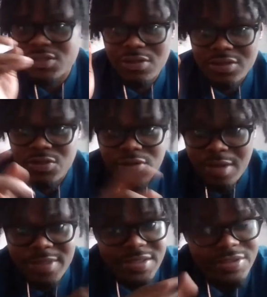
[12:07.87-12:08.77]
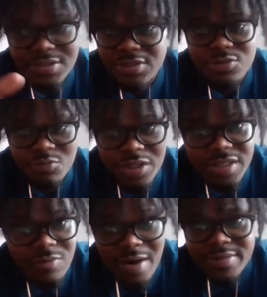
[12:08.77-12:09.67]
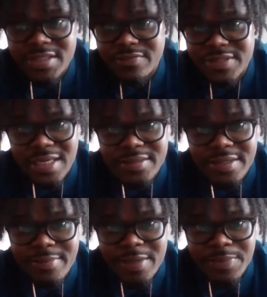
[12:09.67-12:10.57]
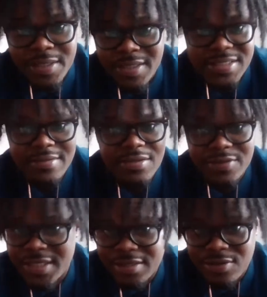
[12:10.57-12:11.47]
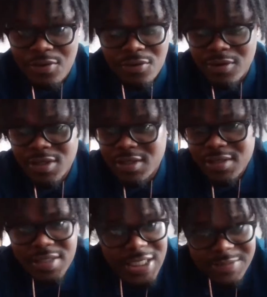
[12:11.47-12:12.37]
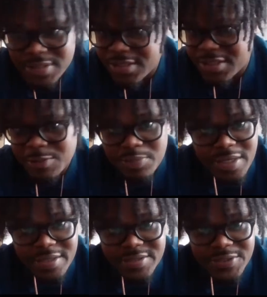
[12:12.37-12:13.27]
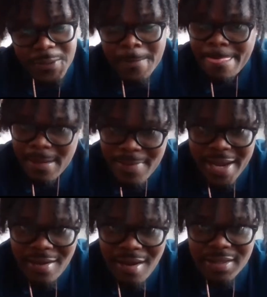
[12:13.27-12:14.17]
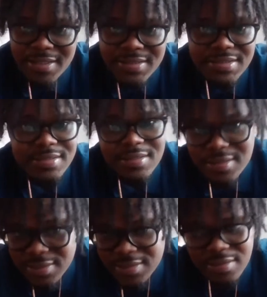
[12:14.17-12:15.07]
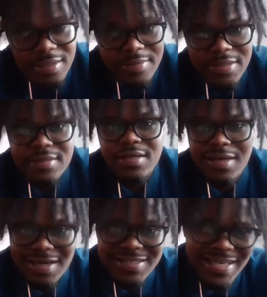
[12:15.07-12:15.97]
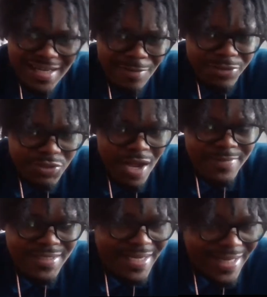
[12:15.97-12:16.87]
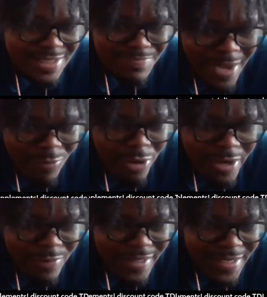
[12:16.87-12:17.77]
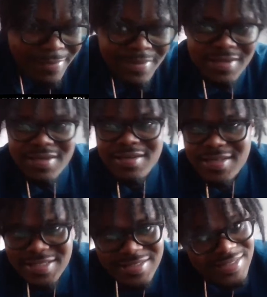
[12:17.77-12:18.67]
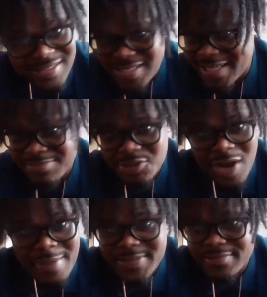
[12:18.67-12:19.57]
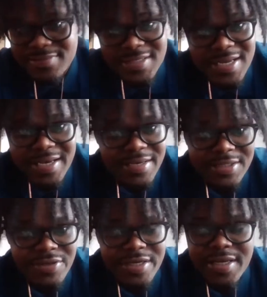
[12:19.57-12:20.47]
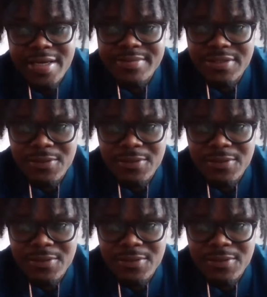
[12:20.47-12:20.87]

So I mean, there's some really good wide receivers out there, in my opinion. Because Keenan Cole, he's a good player too. Matt Collins, I mean, he had a couple drops today. That's my worry with him. He had some drops today in training camp.